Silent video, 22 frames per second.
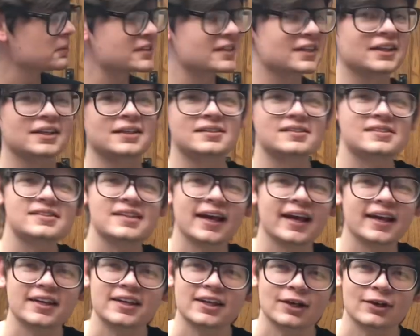going to
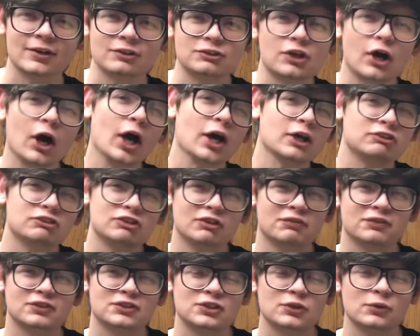stand here and talk to you
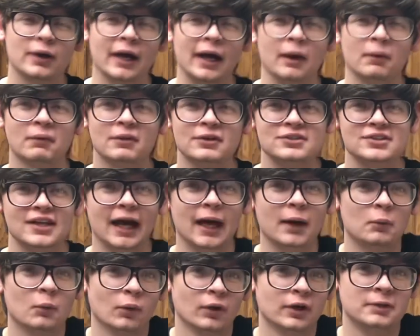for 2 hours. I
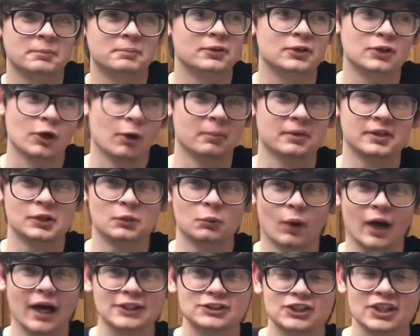would, but nobody'd
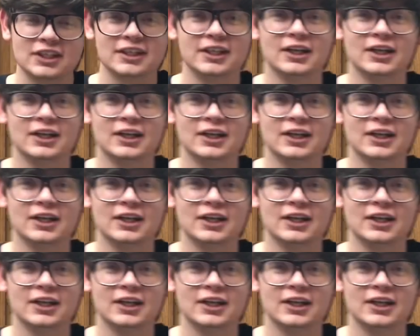watch it.